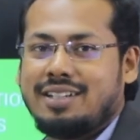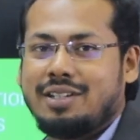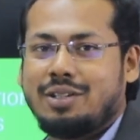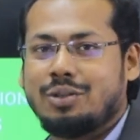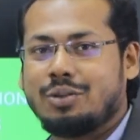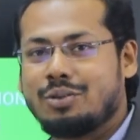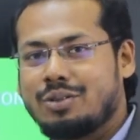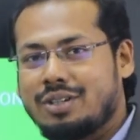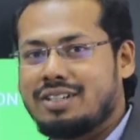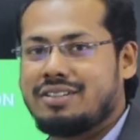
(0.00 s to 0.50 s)

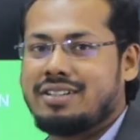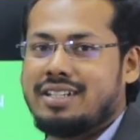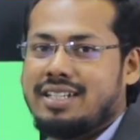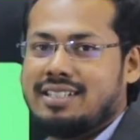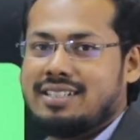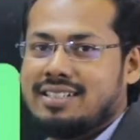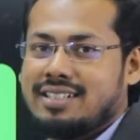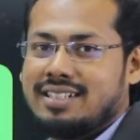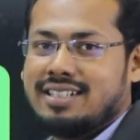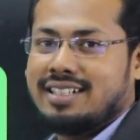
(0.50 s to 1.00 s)
look
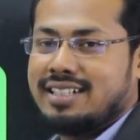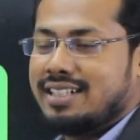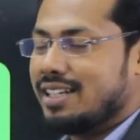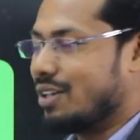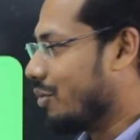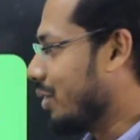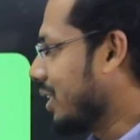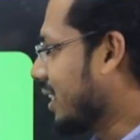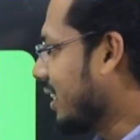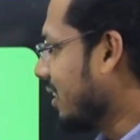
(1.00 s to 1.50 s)
the
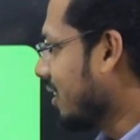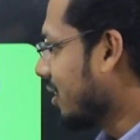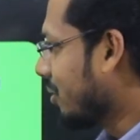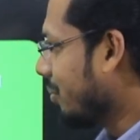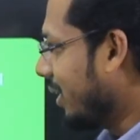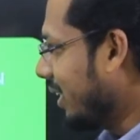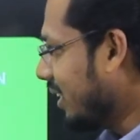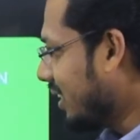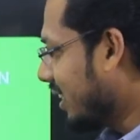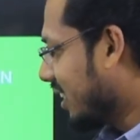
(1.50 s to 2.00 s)
questions,
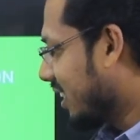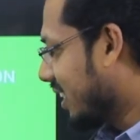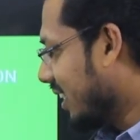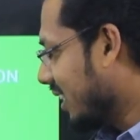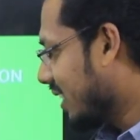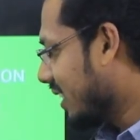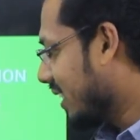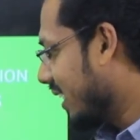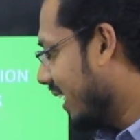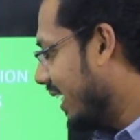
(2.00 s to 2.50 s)
means
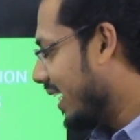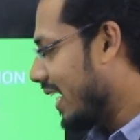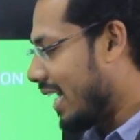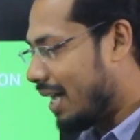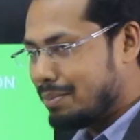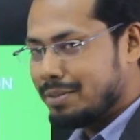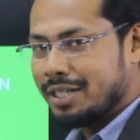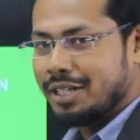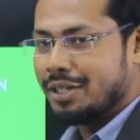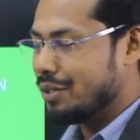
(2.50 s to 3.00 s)
just in
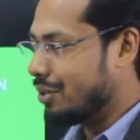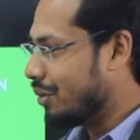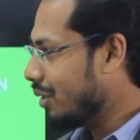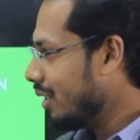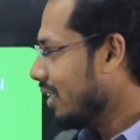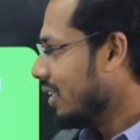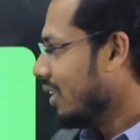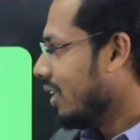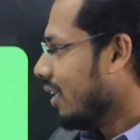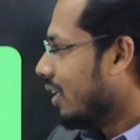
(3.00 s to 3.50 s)

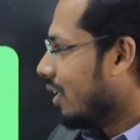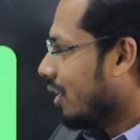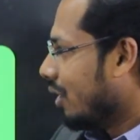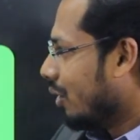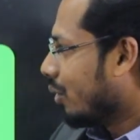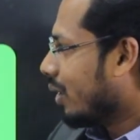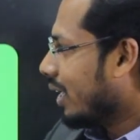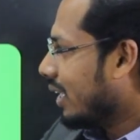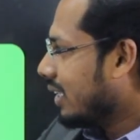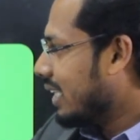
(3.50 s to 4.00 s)
aptitude,
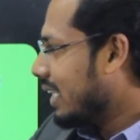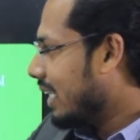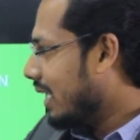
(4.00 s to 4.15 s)
look at the